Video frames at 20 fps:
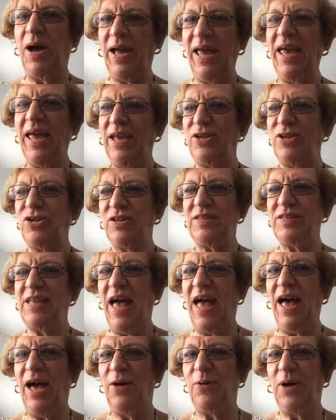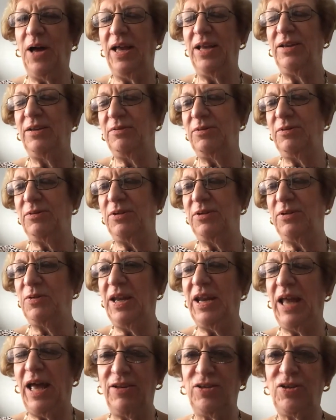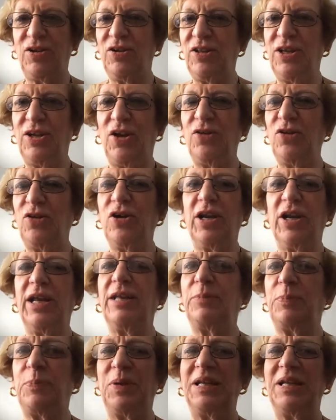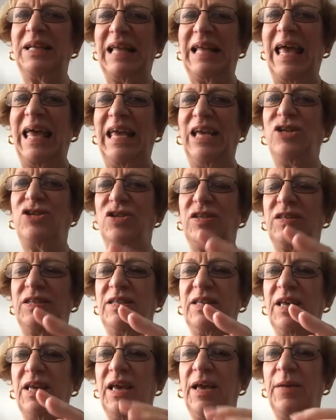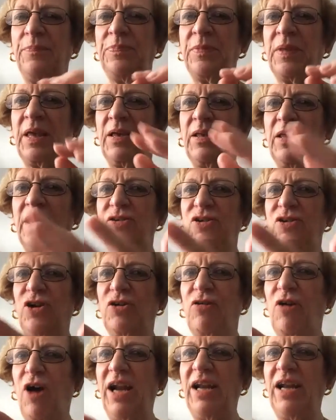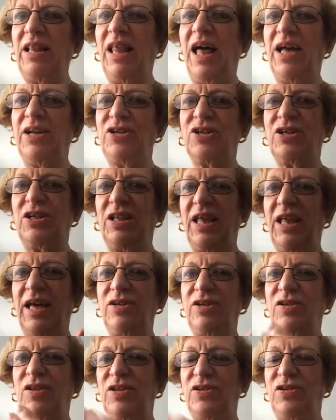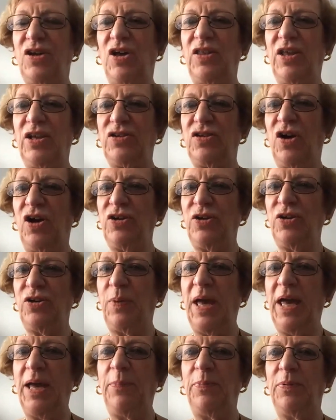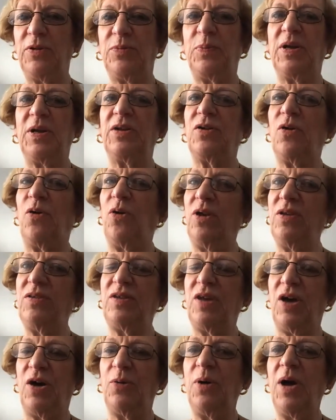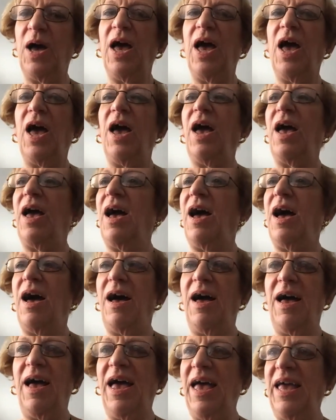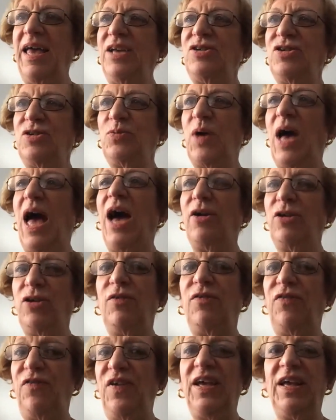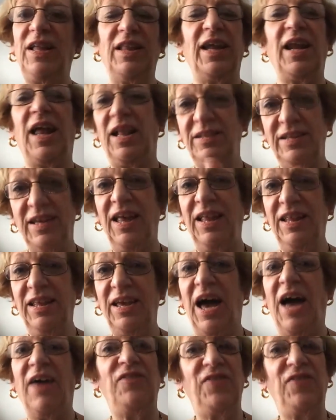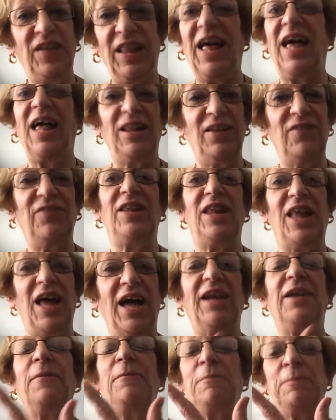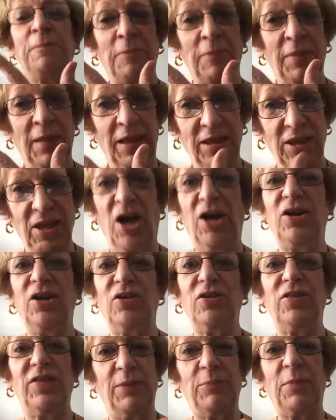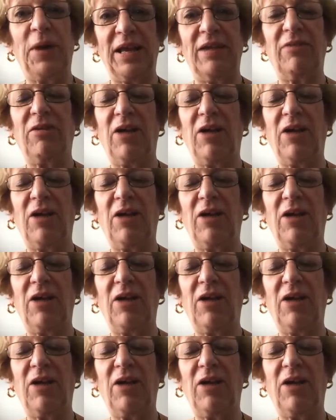age is now, and you, and I certainly don't look at it, but it, age is, it's your chronological age that's on your papers, but it also, age is how you feel. And I'll tell you, I feel a hell of a lot younger than my